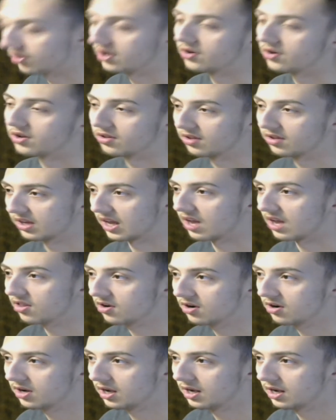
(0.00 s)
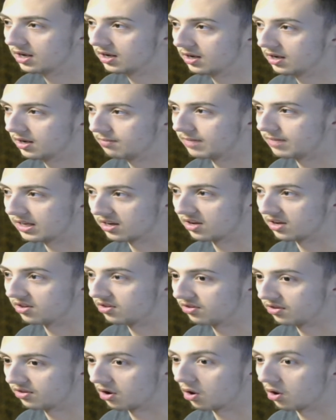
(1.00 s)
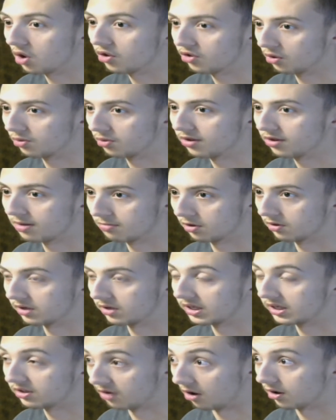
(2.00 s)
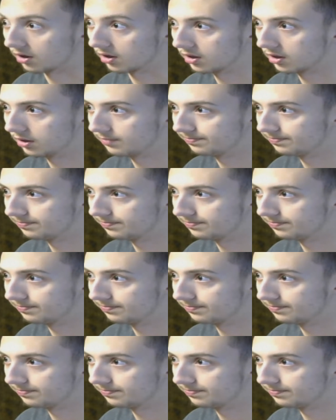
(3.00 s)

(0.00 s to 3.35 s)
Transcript: series together, because they're all so similarly dark.